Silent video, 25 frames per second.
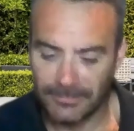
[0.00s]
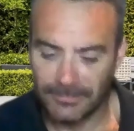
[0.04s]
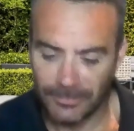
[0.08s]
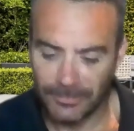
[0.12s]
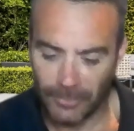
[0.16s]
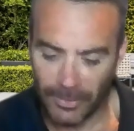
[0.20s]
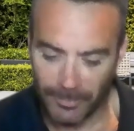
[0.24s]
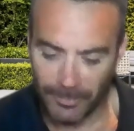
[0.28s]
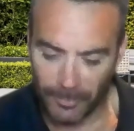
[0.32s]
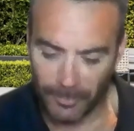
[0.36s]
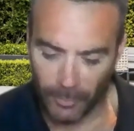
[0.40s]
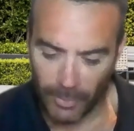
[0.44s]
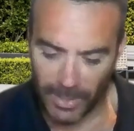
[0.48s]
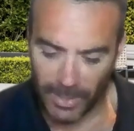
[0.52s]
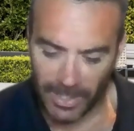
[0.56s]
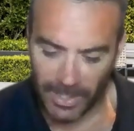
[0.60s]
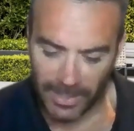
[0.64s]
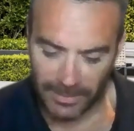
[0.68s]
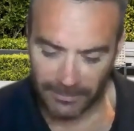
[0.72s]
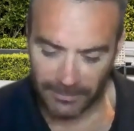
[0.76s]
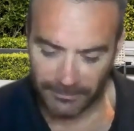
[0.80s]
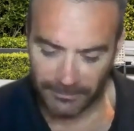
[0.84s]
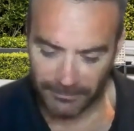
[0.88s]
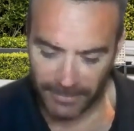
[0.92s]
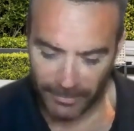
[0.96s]

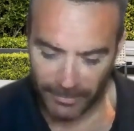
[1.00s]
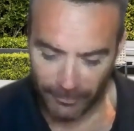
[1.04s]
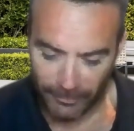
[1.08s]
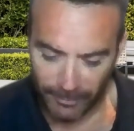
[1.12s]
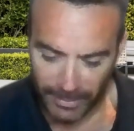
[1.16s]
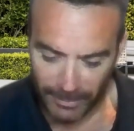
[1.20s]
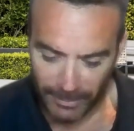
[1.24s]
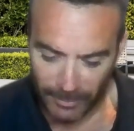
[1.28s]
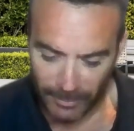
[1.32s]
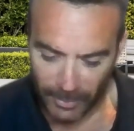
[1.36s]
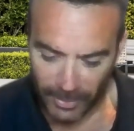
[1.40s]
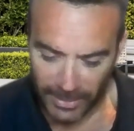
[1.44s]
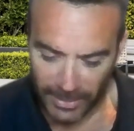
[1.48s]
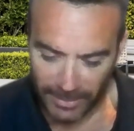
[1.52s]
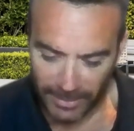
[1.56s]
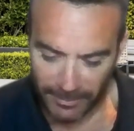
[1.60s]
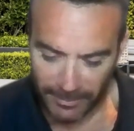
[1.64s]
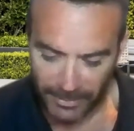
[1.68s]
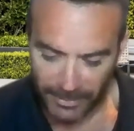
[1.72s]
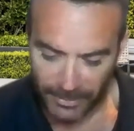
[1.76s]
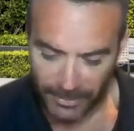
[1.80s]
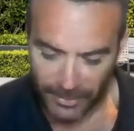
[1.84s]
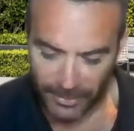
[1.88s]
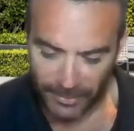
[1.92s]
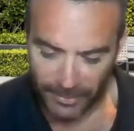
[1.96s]
morale having people like him
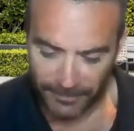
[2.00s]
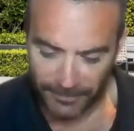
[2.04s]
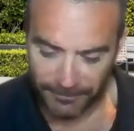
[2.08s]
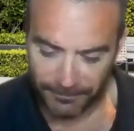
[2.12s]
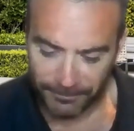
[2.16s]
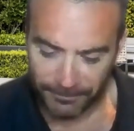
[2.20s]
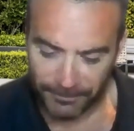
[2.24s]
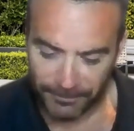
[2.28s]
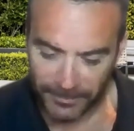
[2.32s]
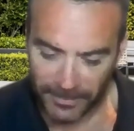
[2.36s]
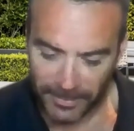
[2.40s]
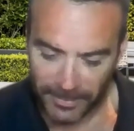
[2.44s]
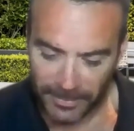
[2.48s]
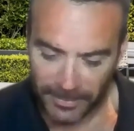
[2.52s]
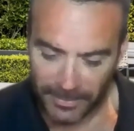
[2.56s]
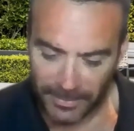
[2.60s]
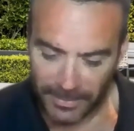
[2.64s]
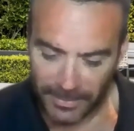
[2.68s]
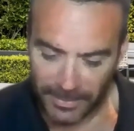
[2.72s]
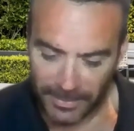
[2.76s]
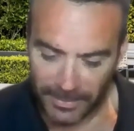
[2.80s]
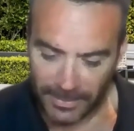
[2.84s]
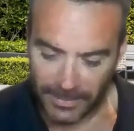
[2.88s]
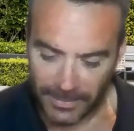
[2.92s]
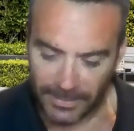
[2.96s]
at the show.
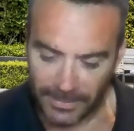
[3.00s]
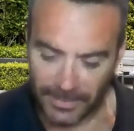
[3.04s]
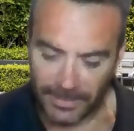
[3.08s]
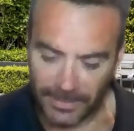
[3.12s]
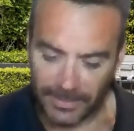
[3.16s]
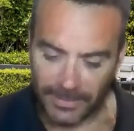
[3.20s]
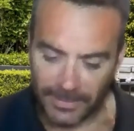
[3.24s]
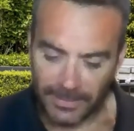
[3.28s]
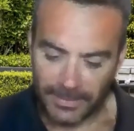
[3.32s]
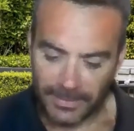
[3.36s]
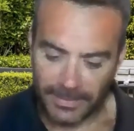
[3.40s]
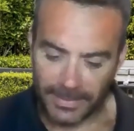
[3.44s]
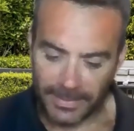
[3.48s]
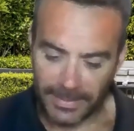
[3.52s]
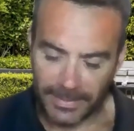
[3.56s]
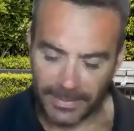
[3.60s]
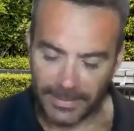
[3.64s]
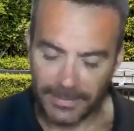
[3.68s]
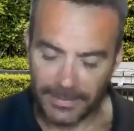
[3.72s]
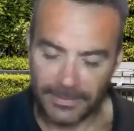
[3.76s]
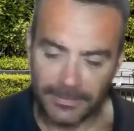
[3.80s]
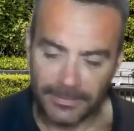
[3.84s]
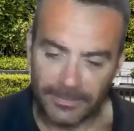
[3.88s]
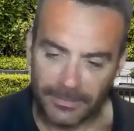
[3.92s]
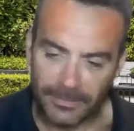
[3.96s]

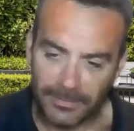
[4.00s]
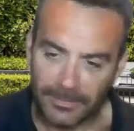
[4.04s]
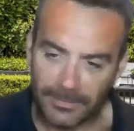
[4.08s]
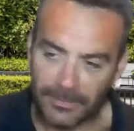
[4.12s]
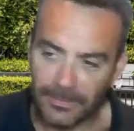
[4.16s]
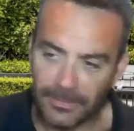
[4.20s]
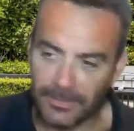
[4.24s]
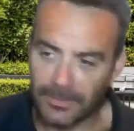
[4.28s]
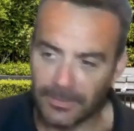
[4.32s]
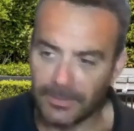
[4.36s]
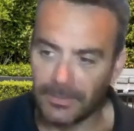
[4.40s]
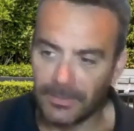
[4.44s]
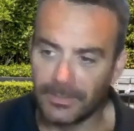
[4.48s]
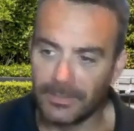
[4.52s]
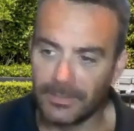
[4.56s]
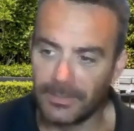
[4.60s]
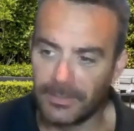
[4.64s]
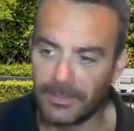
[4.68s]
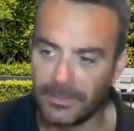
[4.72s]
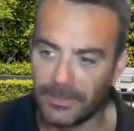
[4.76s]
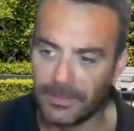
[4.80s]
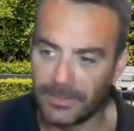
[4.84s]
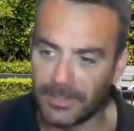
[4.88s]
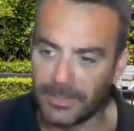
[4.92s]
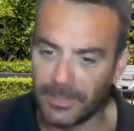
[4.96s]
And
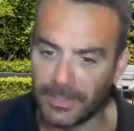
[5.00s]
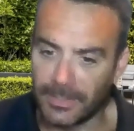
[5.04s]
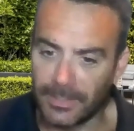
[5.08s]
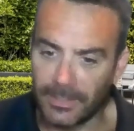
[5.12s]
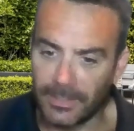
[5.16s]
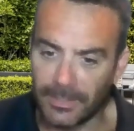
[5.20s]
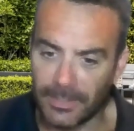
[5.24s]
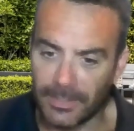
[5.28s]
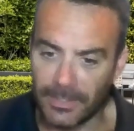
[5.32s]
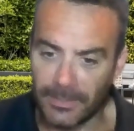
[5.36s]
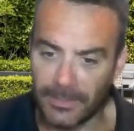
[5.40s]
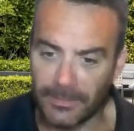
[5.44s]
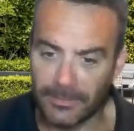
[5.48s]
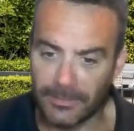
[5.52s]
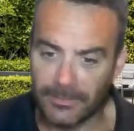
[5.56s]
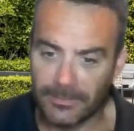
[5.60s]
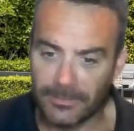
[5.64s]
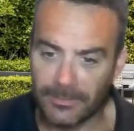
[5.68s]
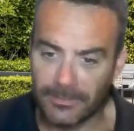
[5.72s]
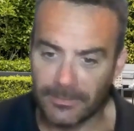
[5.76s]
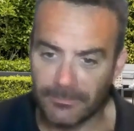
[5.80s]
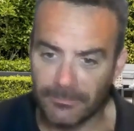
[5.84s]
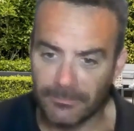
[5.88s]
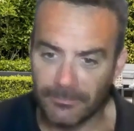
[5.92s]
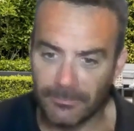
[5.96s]

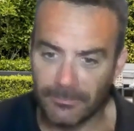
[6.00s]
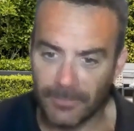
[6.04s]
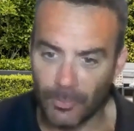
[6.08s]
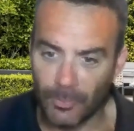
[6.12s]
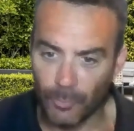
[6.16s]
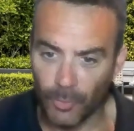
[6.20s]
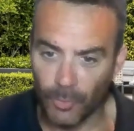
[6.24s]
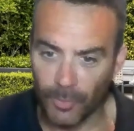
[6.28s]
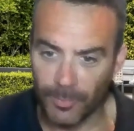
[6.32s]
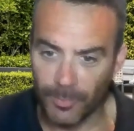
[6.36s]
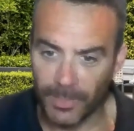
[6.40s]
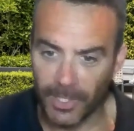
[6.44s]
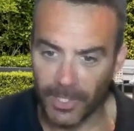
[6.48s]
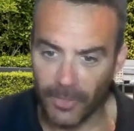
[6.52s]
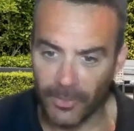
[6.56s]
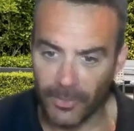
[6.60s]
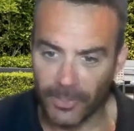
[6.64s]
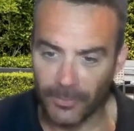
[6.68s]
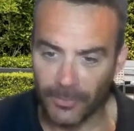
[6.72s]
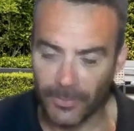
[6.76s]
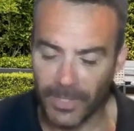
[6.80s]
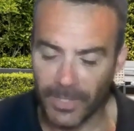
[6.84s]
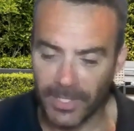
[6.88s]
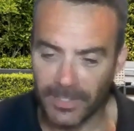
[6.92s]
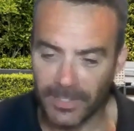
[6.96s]
there's a rumor
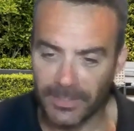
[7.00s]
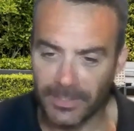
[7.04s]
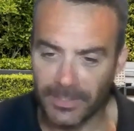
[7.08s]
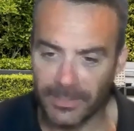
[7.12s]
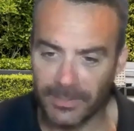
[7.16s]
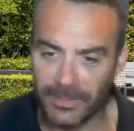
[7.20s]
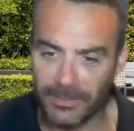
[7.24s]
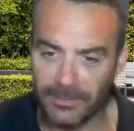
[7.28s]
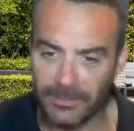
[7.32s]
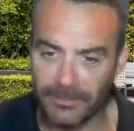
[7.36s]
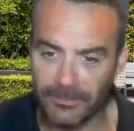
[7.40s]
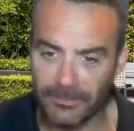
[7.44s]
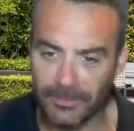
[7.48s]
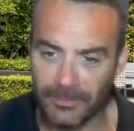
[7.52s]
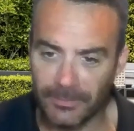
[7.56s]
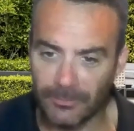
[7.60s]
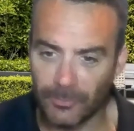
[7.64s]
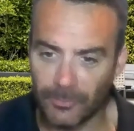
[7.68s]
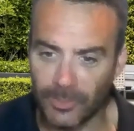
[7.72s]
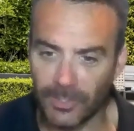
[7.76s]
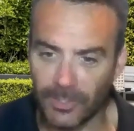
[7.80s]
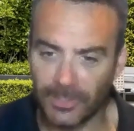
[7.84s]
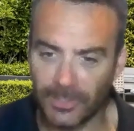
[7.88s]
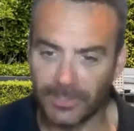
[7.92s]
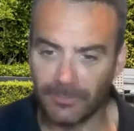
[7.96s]
going around that
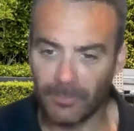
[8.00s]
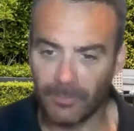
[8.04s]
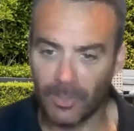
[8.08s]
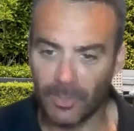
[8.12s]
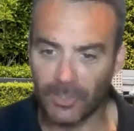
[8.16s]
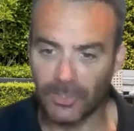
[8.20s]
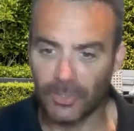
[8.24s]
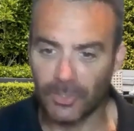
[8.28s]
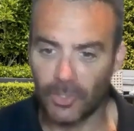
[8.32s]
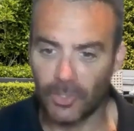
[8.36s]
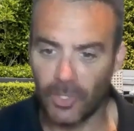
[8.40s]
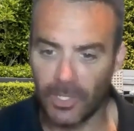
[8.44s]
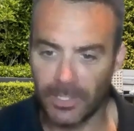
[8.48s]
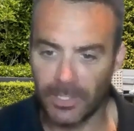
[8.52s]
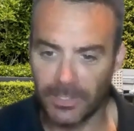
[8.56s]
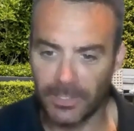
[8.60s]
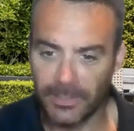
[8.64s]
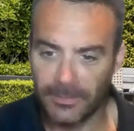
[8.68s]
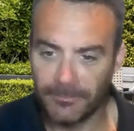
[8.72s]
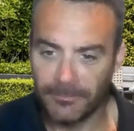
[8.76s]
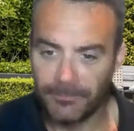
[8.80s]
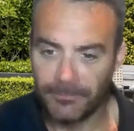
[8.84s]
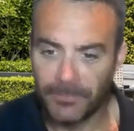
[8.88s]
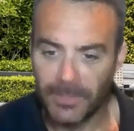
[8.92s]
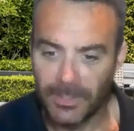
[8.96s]
when I did my
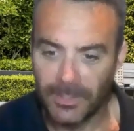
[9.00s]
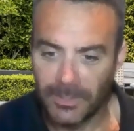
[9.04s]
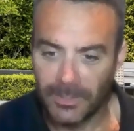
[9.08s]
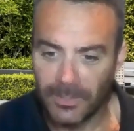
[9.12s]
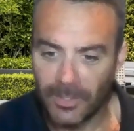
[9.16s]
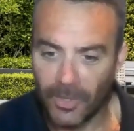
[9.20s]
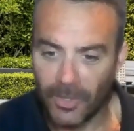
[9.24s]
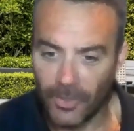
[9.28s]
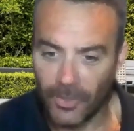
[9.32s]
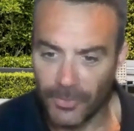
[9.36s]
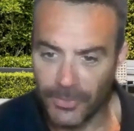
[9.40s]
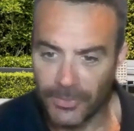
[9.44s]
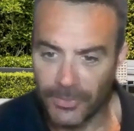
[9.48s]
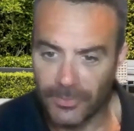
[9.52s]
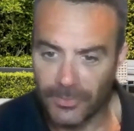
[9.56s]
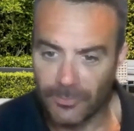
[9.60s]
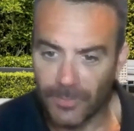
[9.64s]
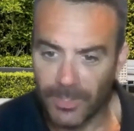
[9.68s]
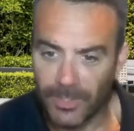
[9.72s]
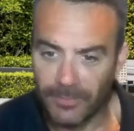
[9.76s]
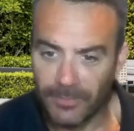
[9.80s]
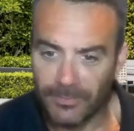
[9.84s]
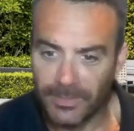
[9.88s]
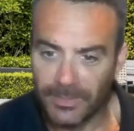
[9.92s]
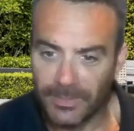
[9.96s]
styling, I used
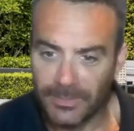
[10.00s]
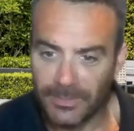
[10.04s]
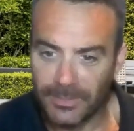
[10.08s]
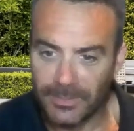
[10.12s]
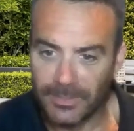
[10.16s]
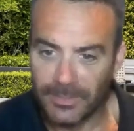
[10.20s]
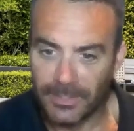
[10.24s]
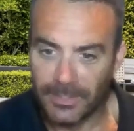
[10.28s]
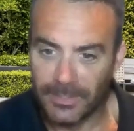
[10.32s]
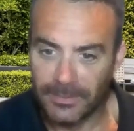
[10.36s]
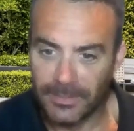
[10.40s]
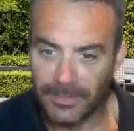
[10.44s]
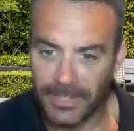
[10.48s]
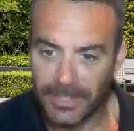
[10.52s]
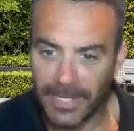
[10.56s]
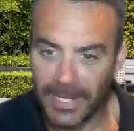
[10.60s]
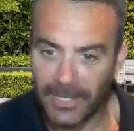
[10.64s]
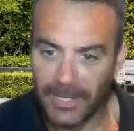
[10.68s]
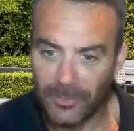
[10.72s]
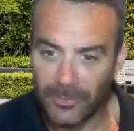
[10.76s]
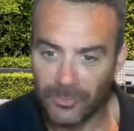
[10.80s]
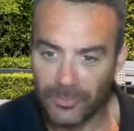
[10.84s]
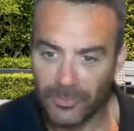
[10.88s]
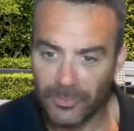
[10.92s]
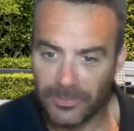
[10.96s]
one of his
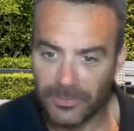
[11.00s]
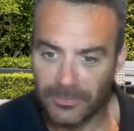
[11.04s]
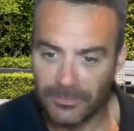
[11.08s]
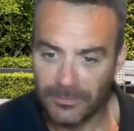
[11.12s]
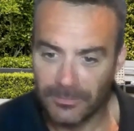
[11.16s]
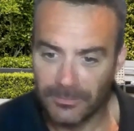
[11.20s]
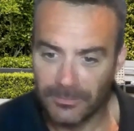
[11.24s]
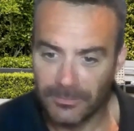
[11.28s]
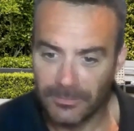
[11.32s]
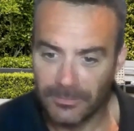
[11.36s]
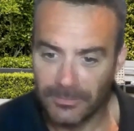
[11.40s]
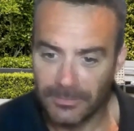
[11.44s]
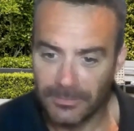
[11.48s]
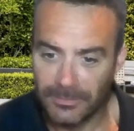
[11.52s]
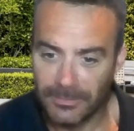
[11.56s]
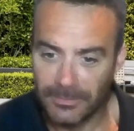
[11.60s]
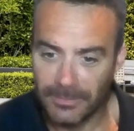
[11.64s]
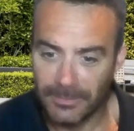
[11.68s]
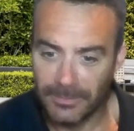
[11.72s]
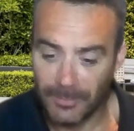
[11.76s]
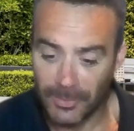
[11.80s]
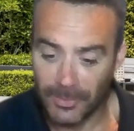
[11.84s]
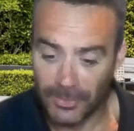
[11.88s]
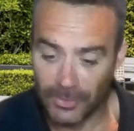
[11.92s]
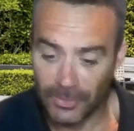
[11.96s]
candles
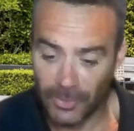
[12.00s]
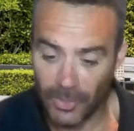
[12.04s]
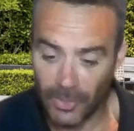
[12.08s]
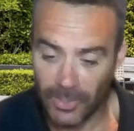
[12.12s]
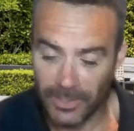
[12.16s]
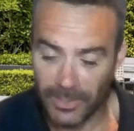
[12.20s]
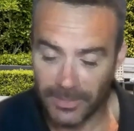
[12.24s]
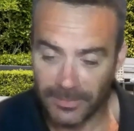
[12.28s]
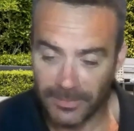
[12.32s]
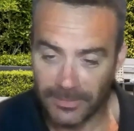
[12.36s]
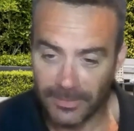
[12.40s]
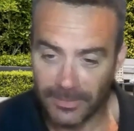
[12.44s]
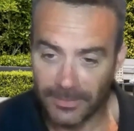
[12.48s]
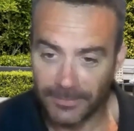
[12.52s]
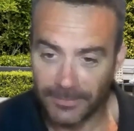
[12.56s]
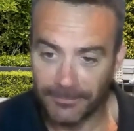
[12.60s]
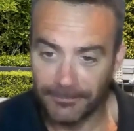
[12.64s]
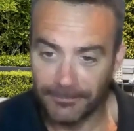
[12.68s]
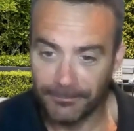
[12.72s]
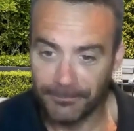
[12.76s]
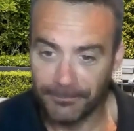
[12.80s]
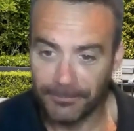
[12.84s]
in my styling. So